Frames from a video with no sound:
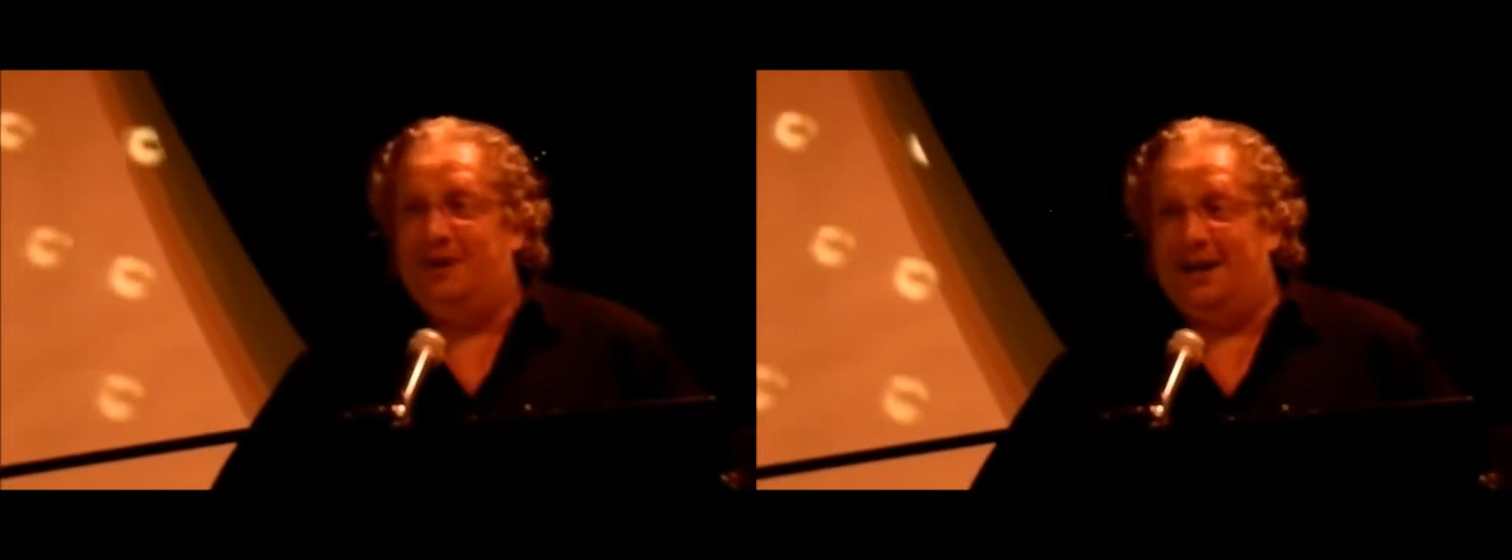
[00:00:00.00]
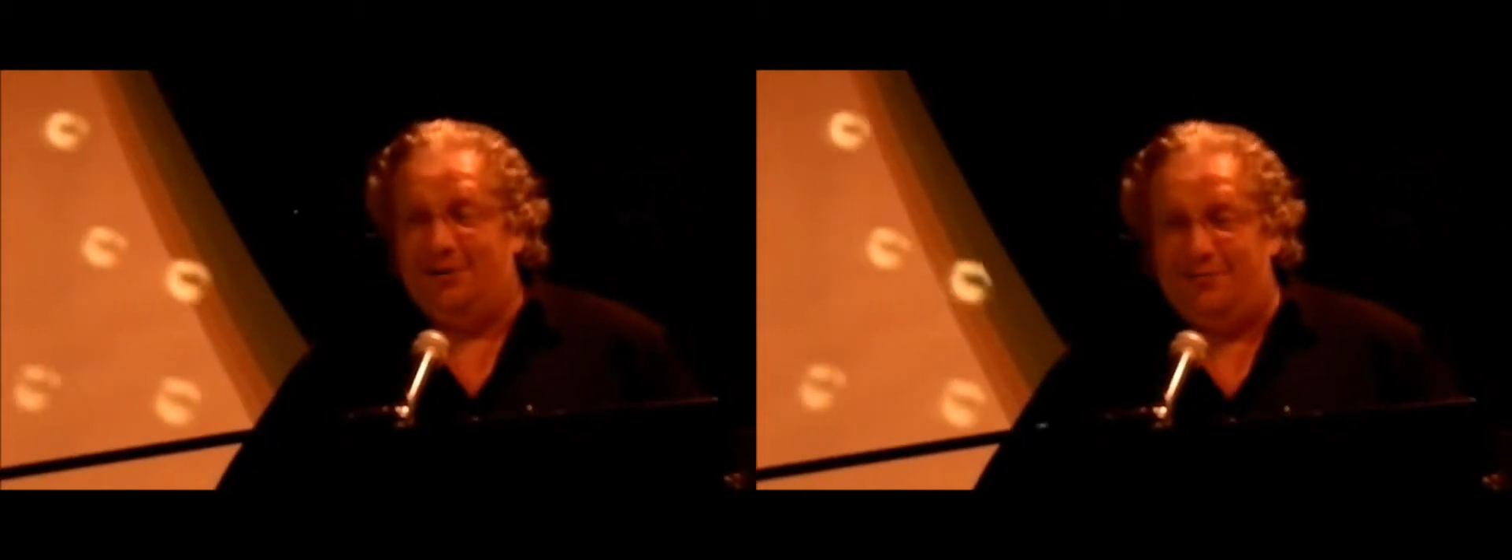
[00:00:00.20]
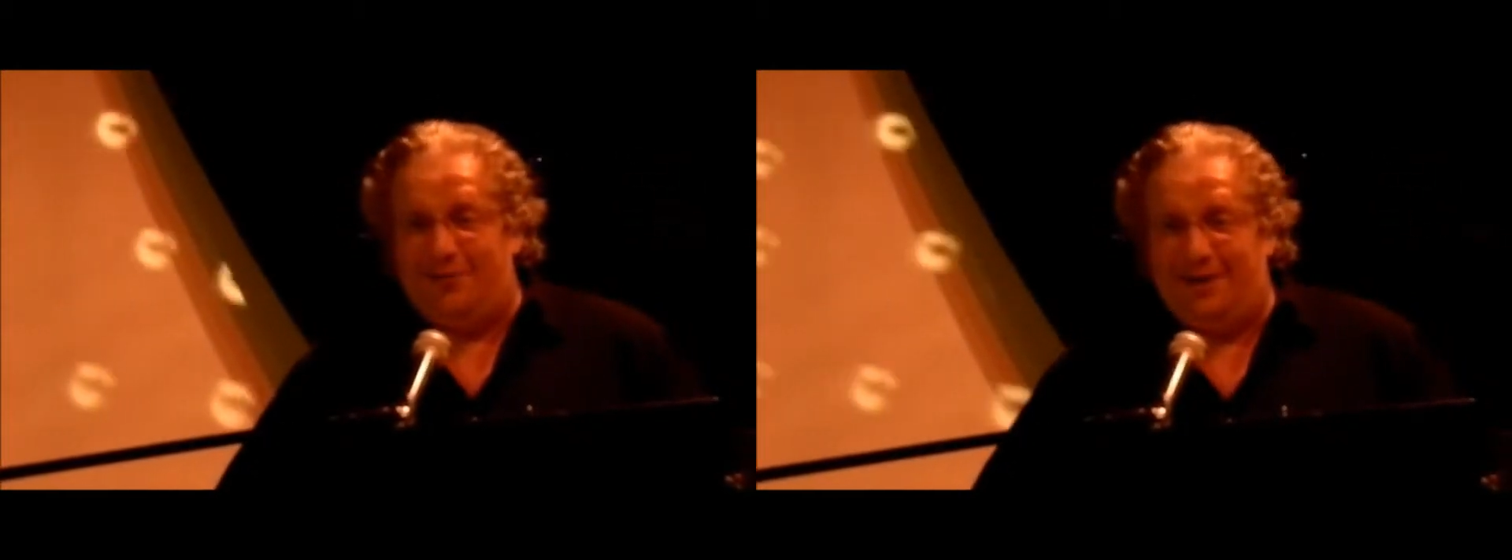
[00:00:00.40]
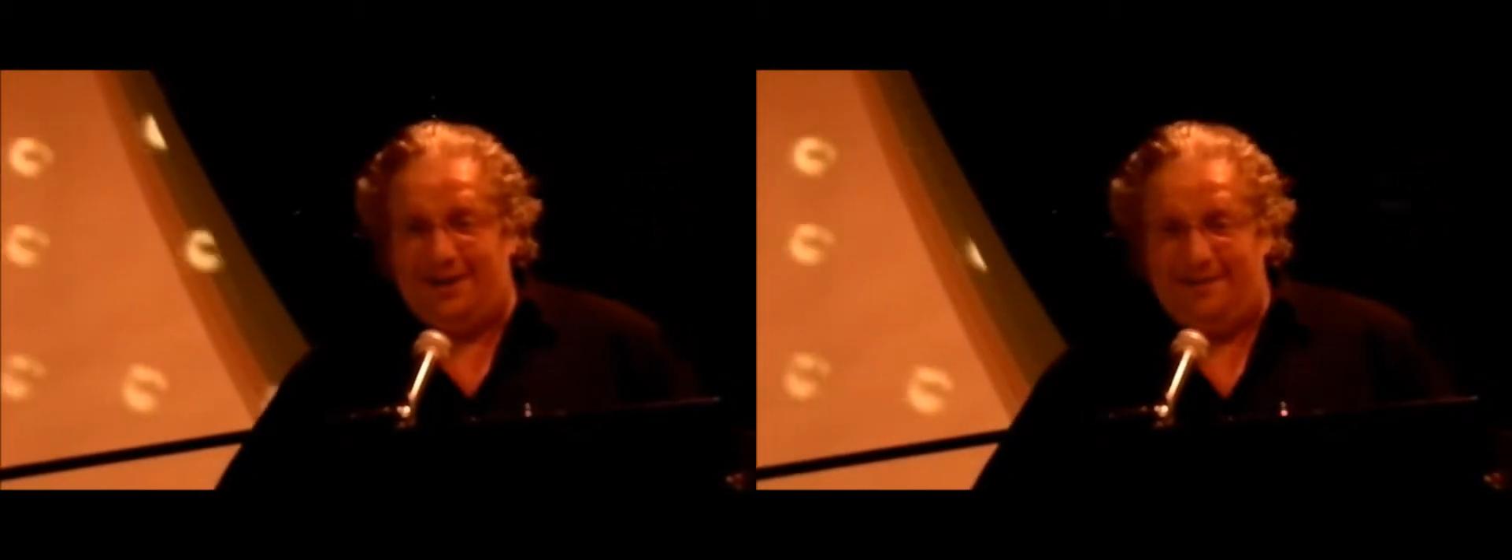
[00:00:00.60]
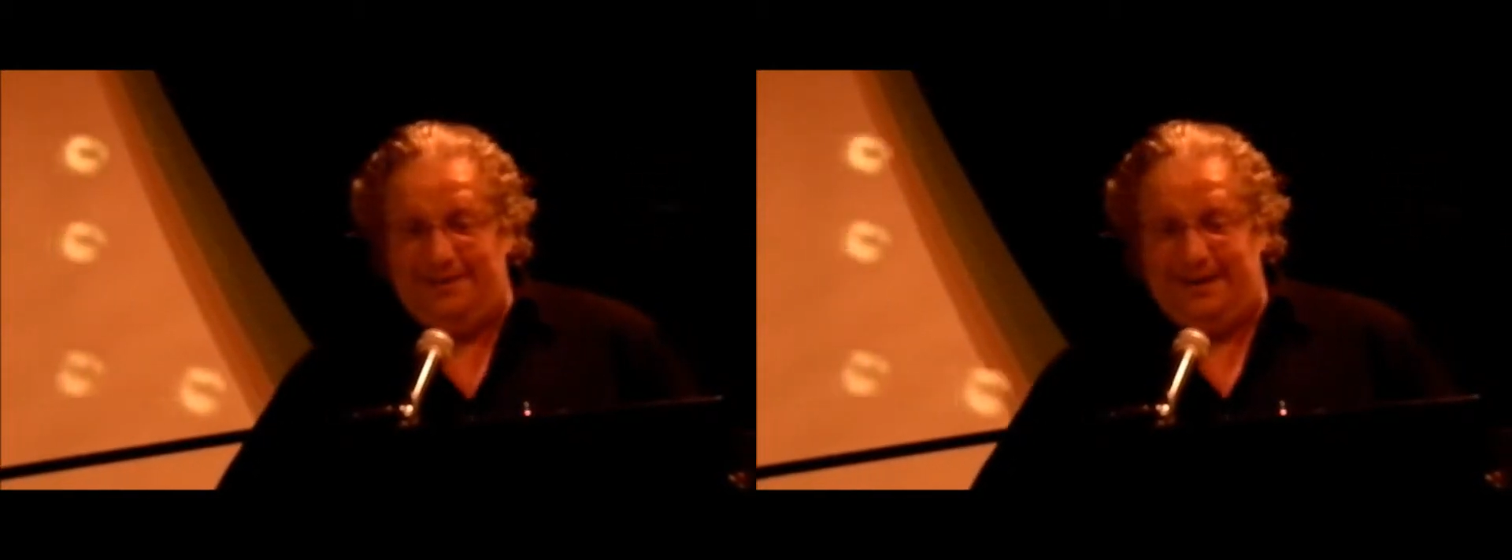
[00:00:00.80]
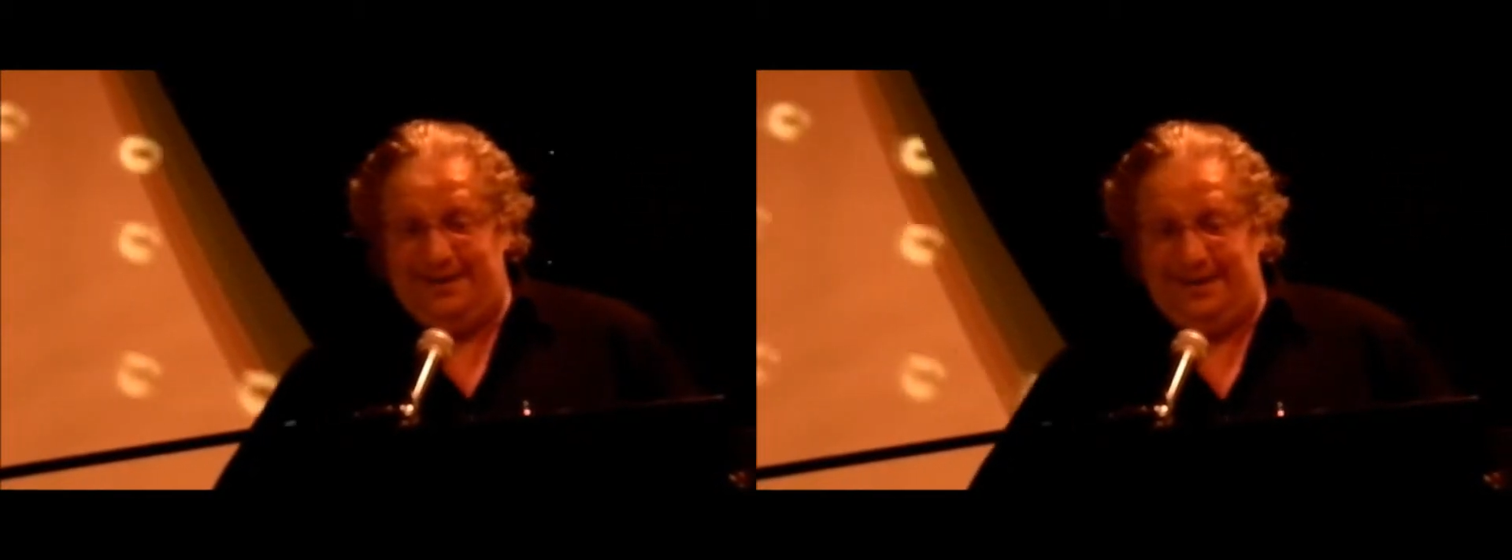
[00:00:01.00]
I looked for a little bit,